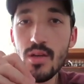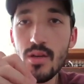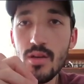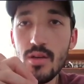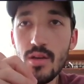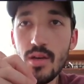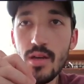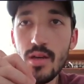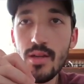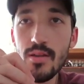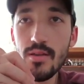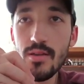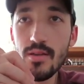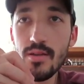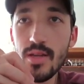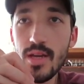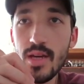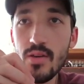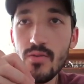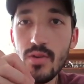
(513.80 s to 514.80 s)

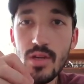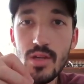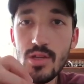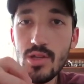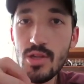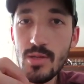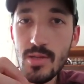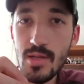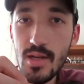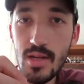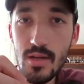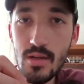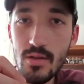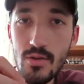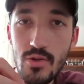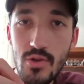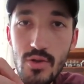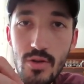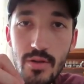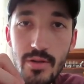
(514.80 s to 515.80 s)
and now he just can't
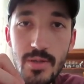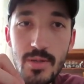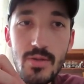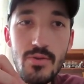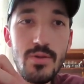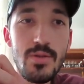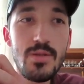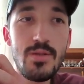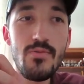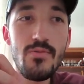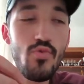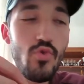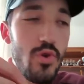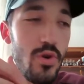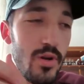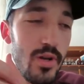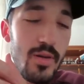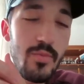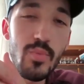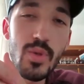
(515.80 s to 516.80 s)
control it. So he's
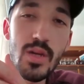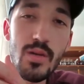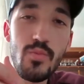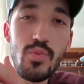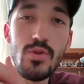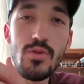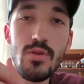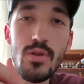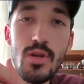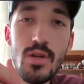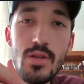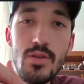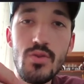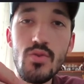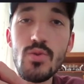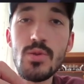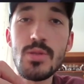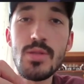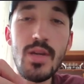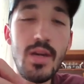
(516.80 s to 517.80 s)
warning people
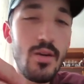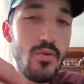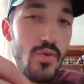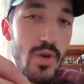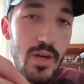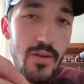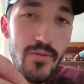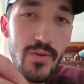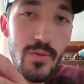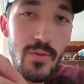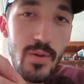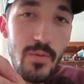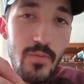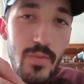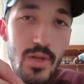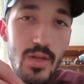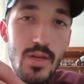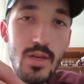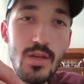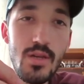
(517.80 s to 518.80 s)
to stay away from
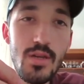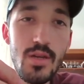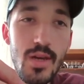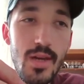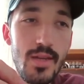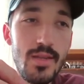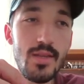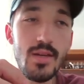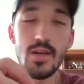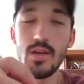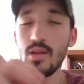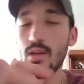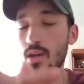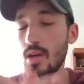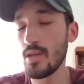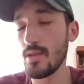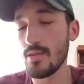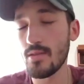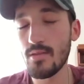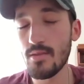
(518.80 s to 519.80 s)
him, and
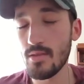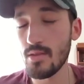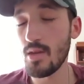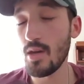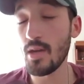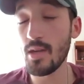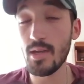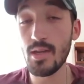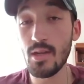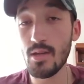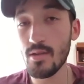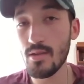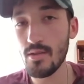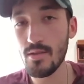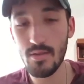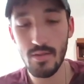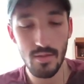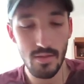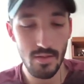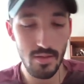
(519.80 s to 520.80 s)
I get it.